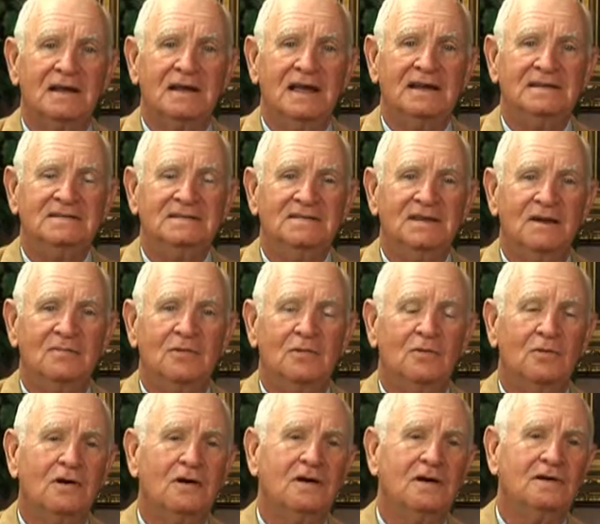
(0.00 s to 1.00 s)
ladies and gentlemen.
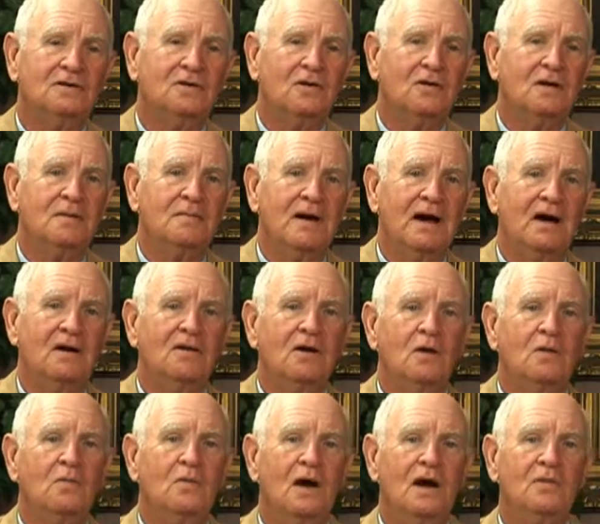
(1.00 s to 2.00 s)
We're going to talk about
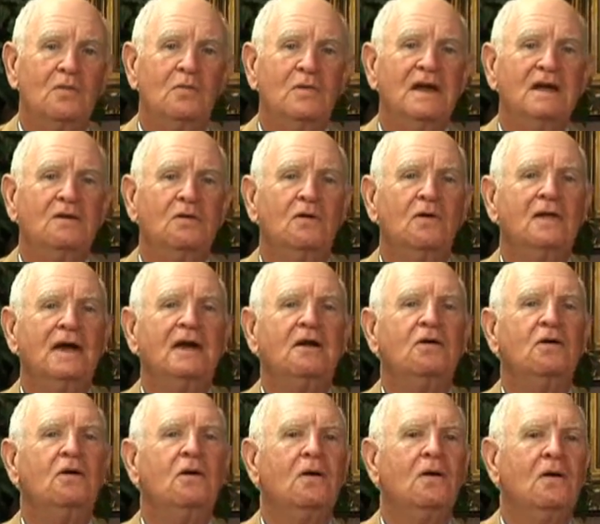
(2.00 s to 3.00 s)
what we call a
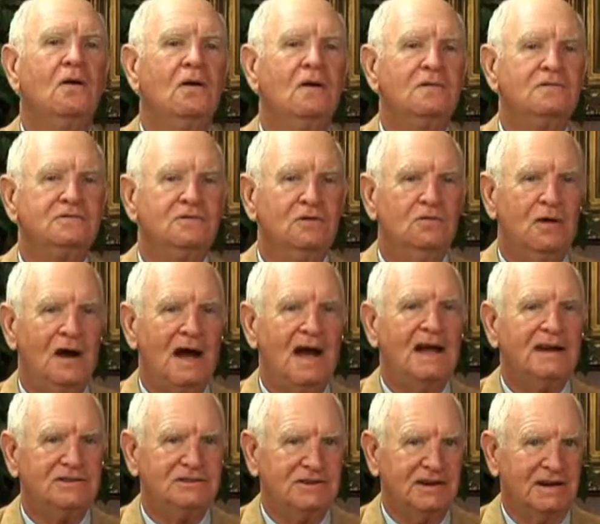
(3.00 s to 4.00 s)
call to
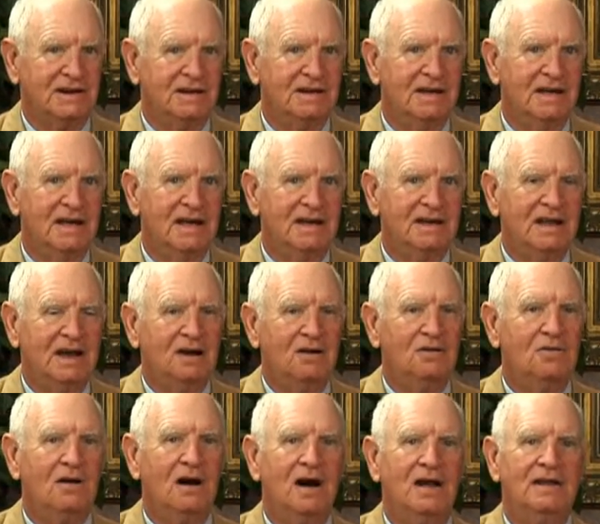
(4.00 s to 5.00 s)
action.
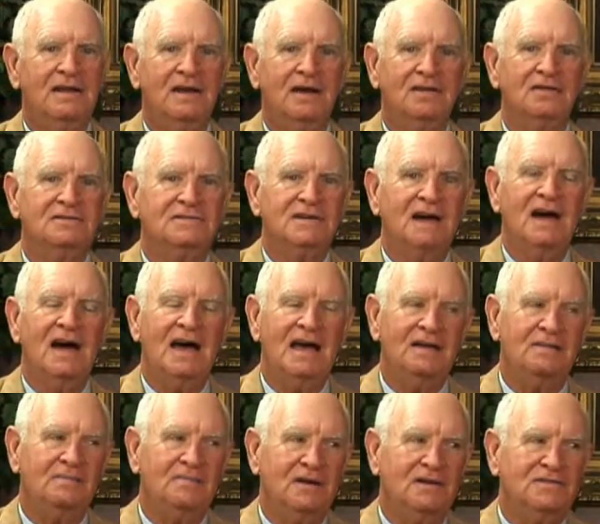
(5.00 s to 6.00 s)
Now, on the other
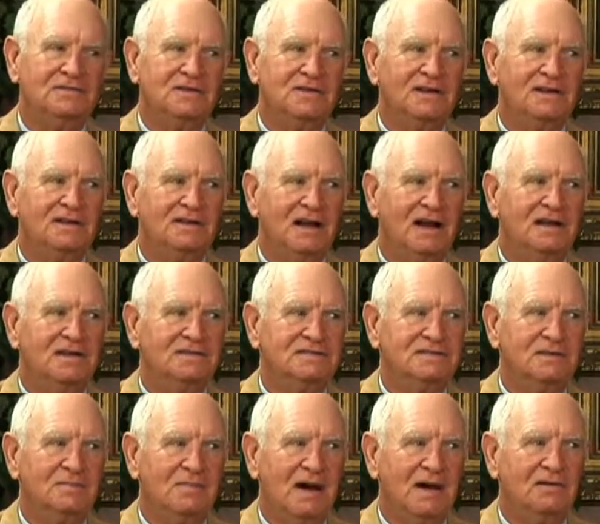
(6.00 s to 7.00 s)
side, Bill's going to tell
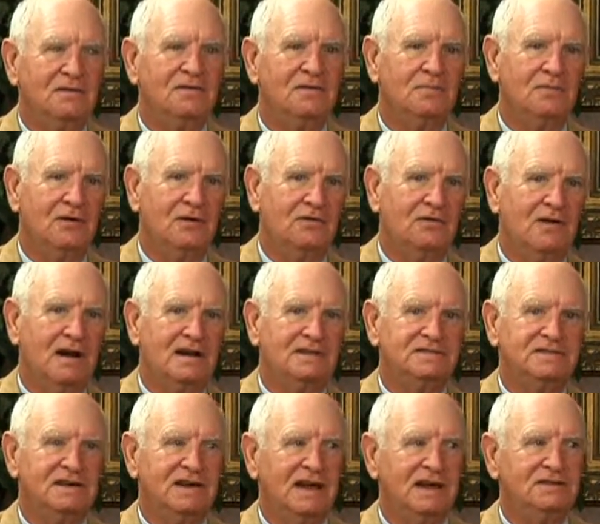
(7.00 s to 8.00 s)
us about the
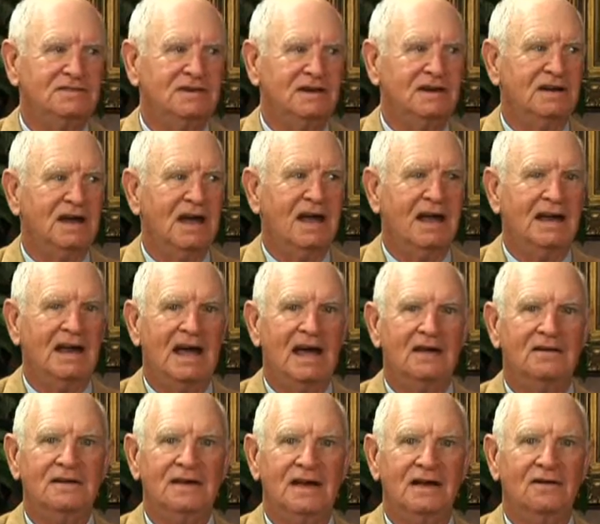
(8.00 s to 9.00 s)
procrastination and
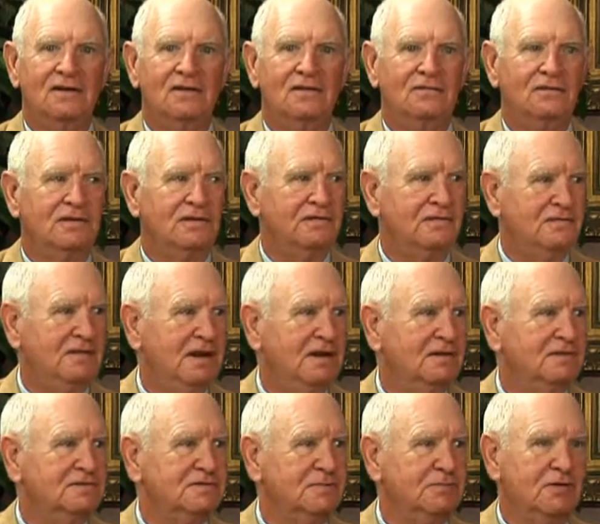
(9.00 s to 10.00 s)
how to get over the
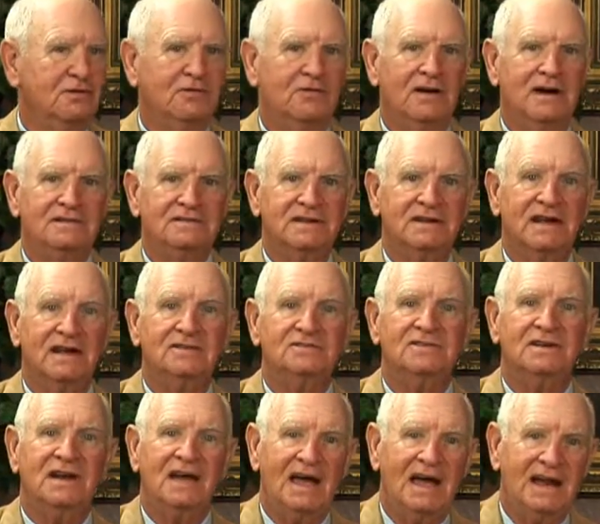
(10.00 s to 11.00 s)
fears of
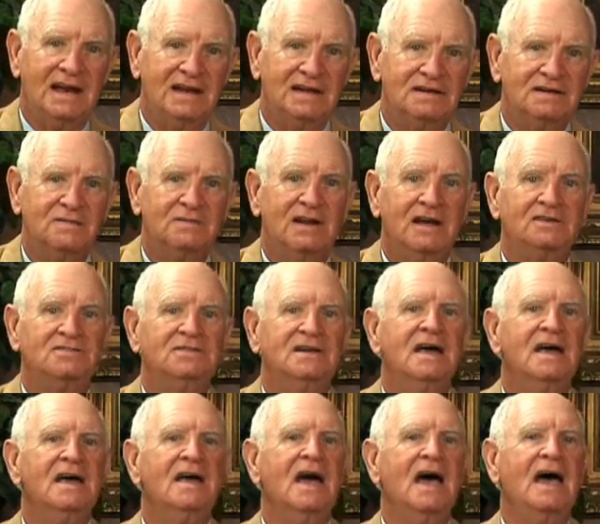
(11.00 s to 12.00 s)
procrastination and intimidation,
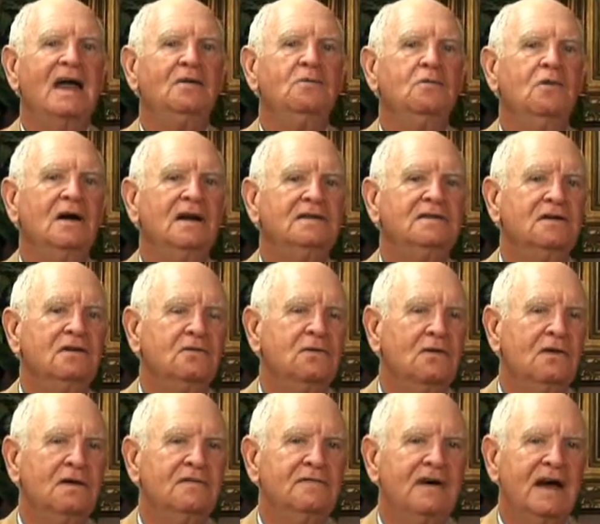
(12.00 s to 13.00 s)
and what the
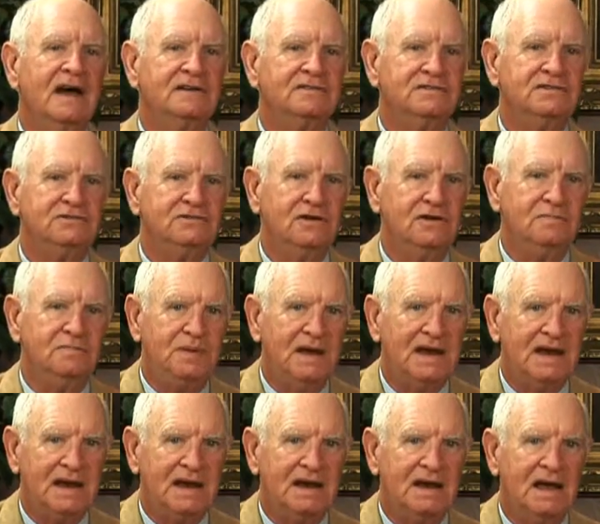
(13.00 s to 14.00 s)
call of action should
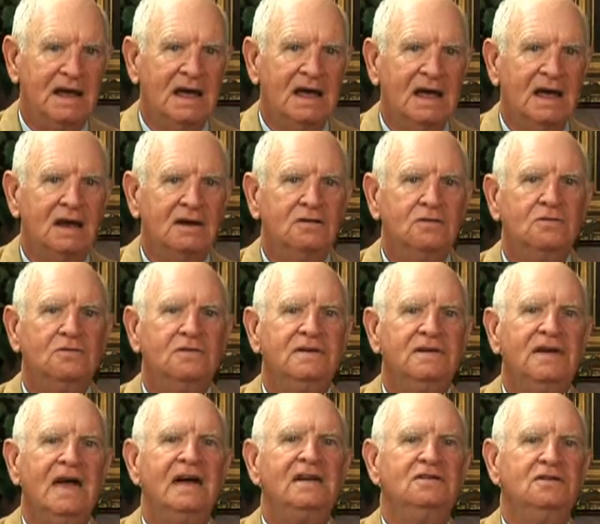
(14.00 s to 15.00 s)
be to
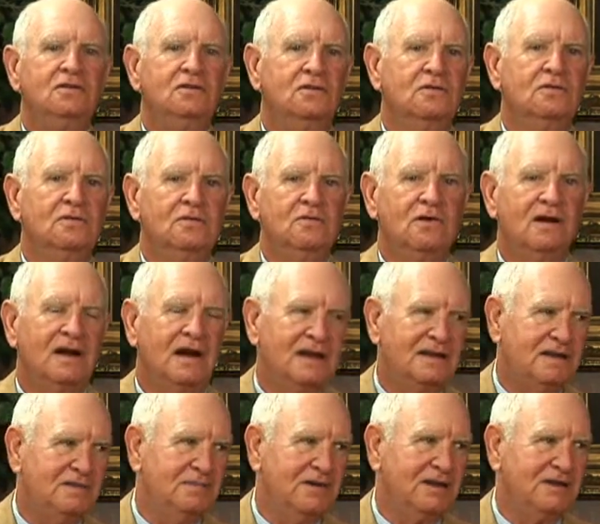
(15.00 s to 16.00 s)
get you, well, not
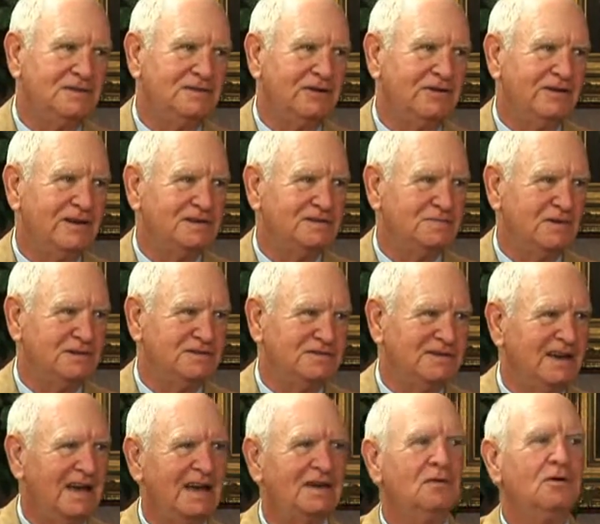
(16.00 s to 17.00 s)
the military
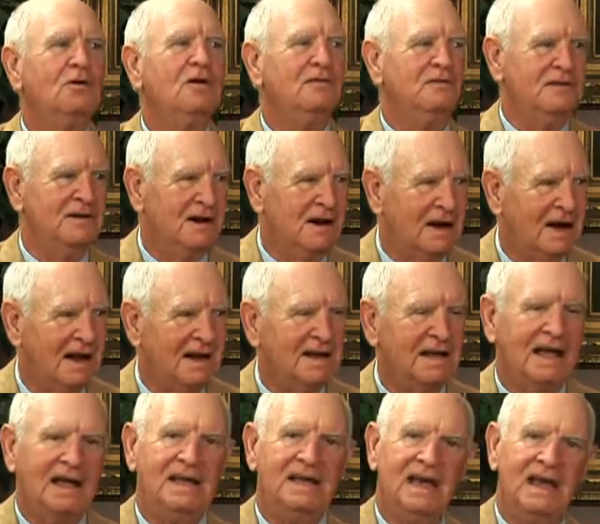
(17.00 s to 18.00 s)
expression again, off and on,
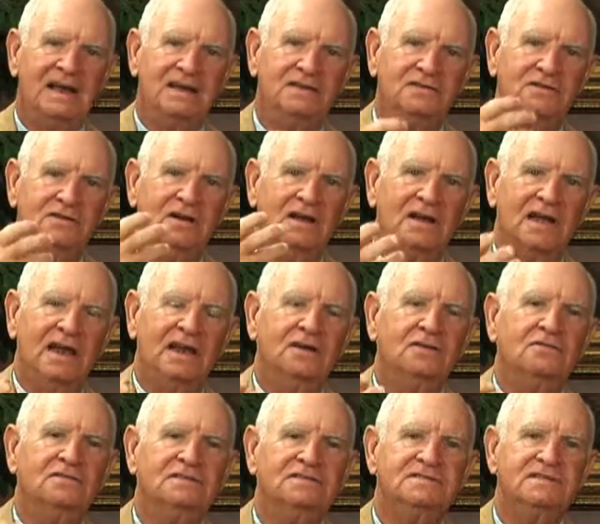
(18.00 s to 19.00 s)
and get
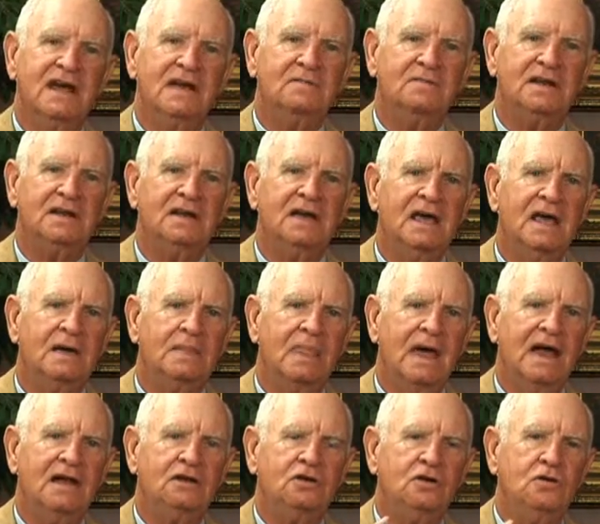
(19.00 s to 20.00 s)
into a segment
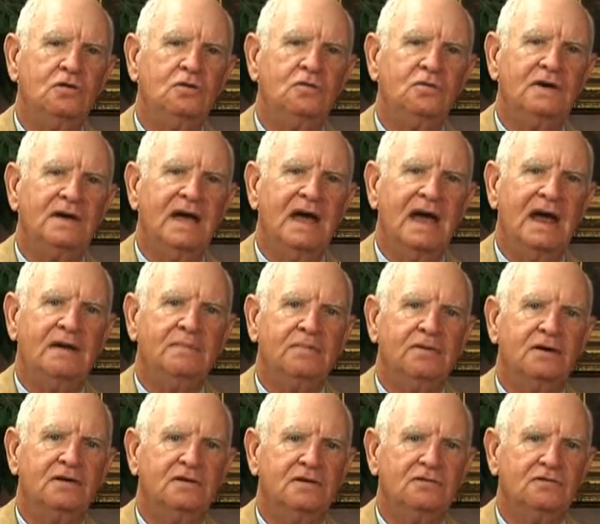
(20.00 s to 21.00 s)
that you can
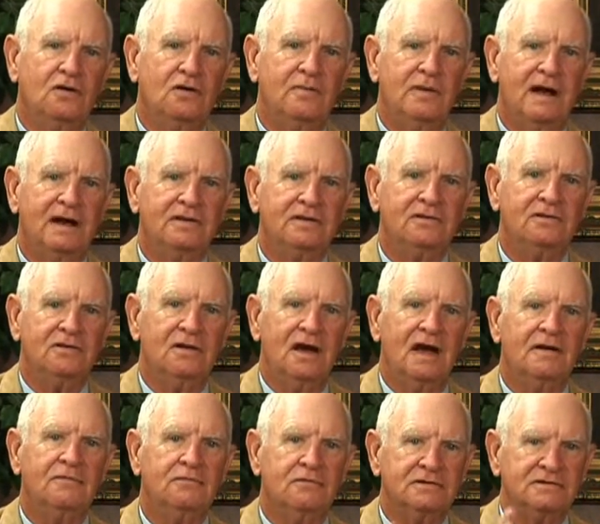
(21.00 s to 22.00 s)
put control back in your
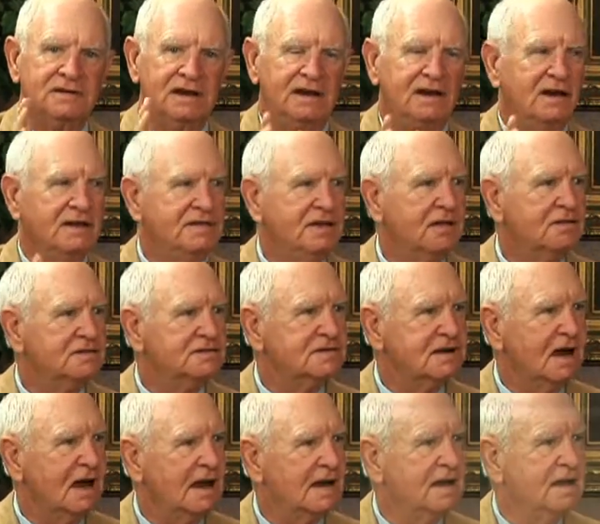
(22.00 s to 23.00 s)
life. We'll see you on the other
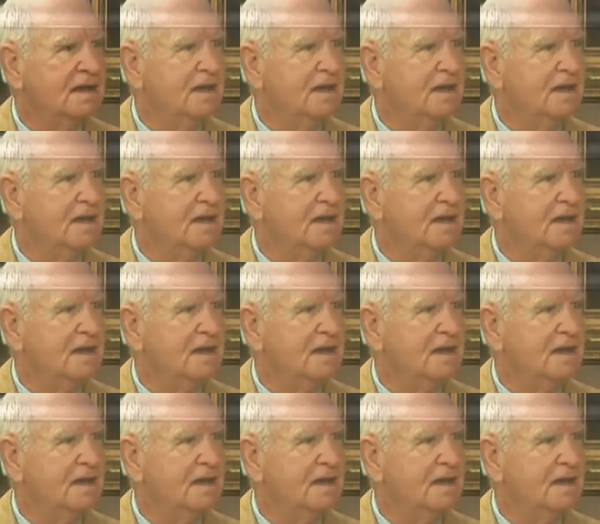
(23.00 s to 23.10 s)
side.